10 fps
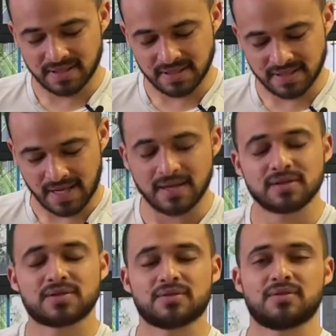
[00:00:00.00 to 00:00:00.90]
tend
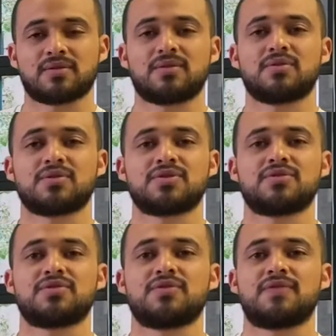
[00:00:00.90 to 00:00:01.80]
to cause you
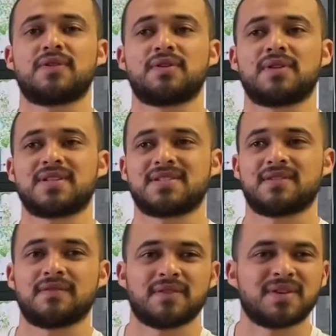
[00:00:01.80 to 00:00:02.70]
to feel as if
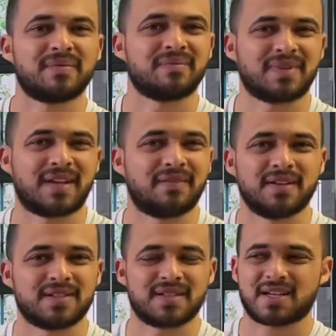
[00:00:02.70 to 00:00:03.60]
giving
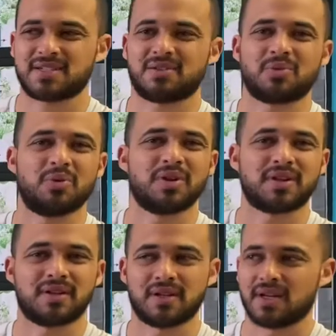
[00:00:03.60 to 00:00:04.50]
is actually not worth
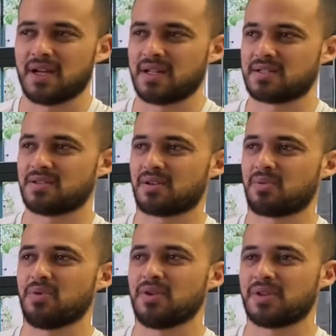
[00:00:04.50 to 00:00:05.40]
it. It's not
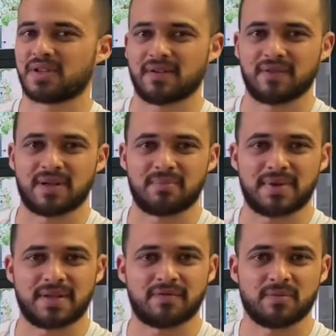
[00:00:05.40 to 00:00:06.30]
worth giving and
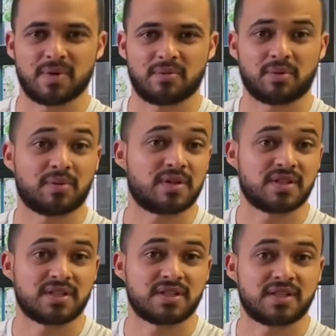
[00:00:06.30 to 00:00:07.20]
being there for people because
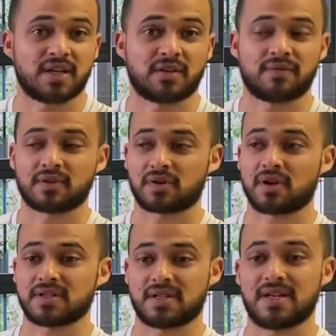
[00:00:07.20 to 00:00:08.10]
it's just taken for
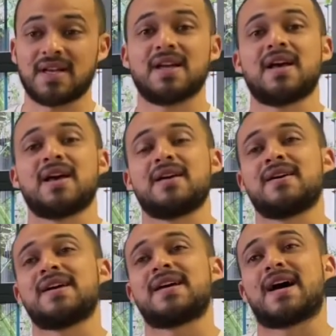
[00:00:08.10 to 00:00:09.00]
granted.
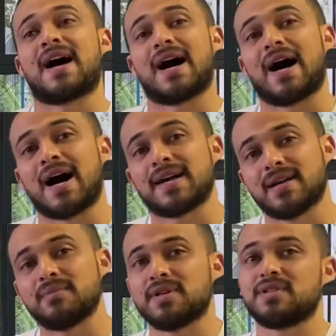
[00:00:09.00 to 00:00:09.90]
I
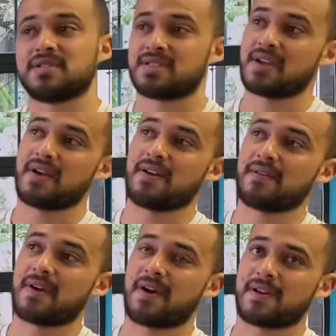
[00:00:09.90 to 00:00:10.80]
am here to say
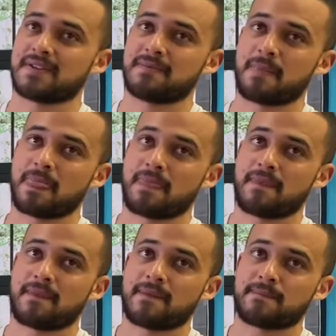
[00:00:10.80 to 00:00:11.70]
that
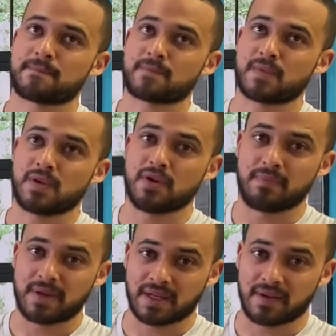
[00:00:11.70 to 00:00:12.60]
you have
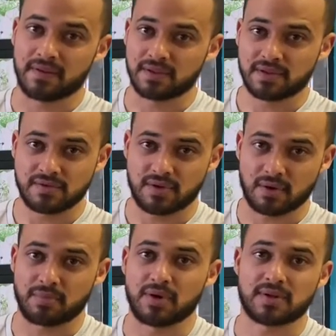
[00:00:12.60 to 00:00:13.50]
been given to the wrong
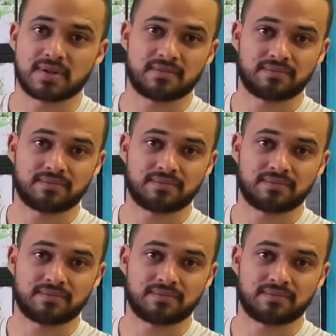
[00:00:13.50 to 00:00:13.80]
person.